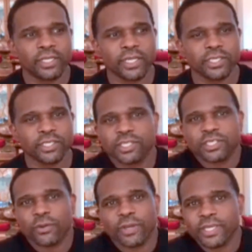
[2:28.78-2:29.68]
It's just
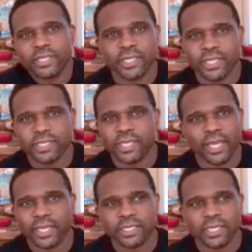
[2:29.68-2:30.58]
so easy. It's like, it's